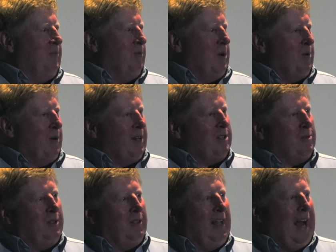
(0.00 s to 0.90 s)
We wanted
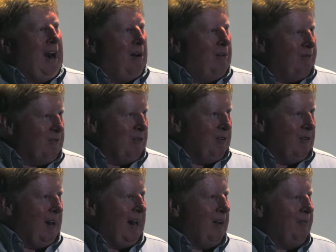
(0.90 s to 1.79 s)
to allow
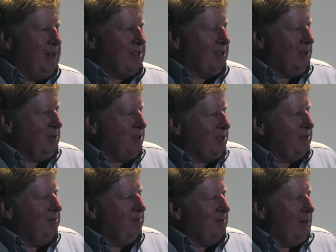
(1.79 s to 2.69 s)
for higher resolution.